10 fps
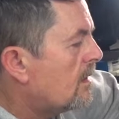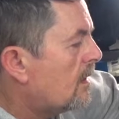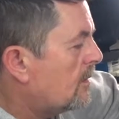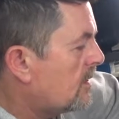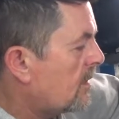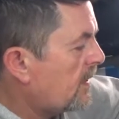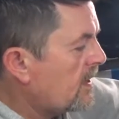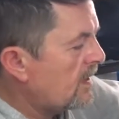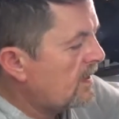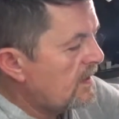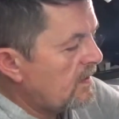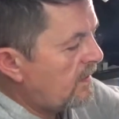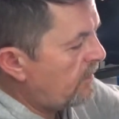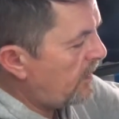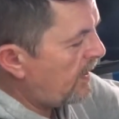I'm sure we could. So
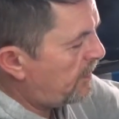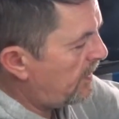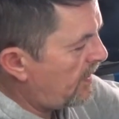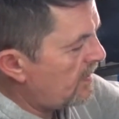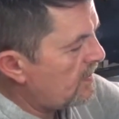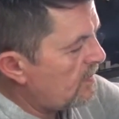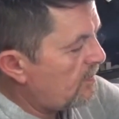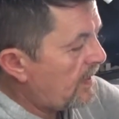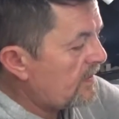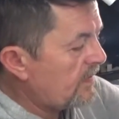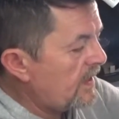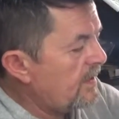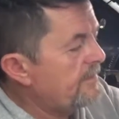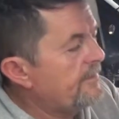if we put it onto battery,